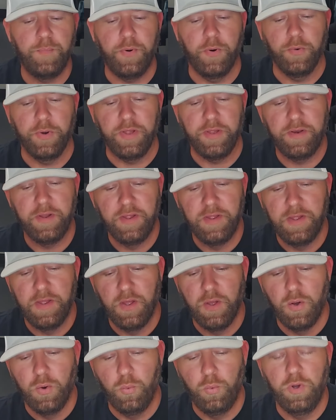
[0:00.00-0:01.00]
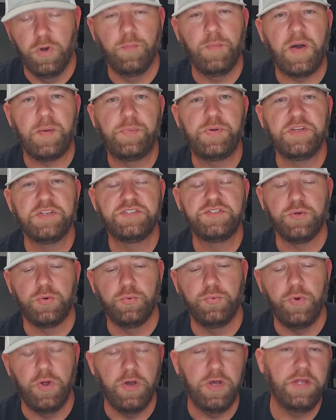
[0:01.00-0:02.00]
on it. Will my pistol
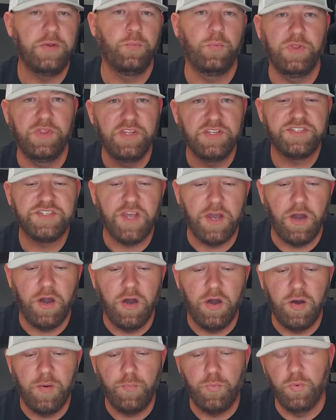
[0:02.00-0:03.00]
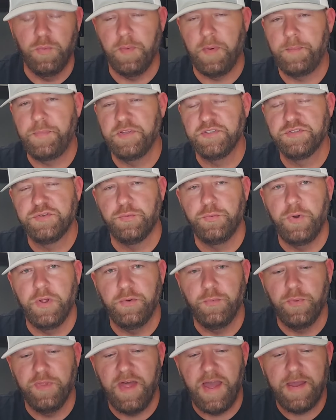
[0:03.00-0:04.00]
run with this comp? Will my pistol
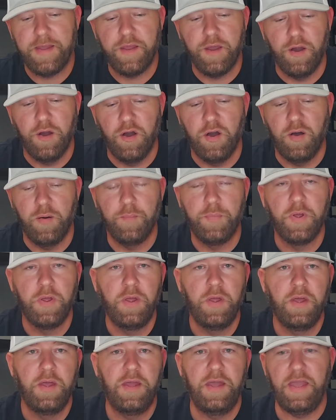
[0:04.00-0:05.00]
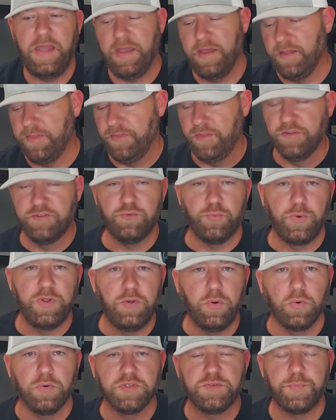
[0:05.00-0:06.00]
run with that comp? And this
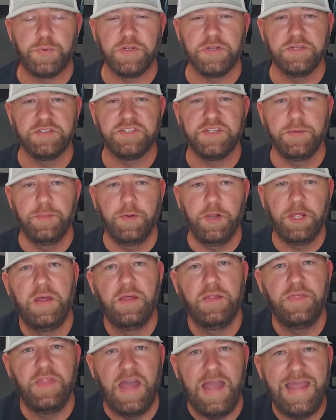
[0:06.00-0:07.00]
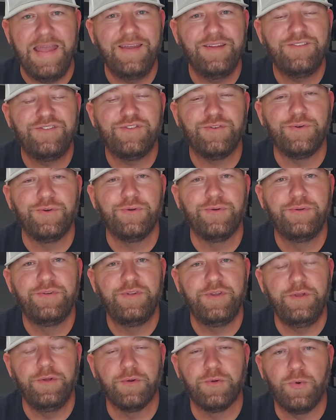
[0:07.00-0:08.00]
recoil spring assembly? The answer
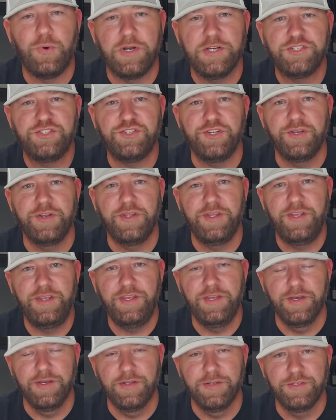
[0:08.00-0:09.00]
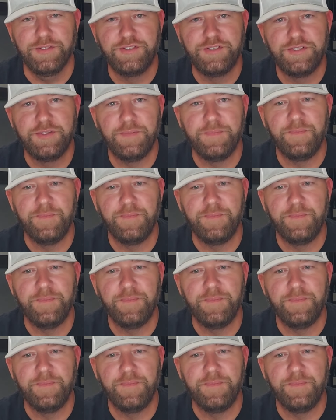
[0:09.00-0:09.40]
to your question is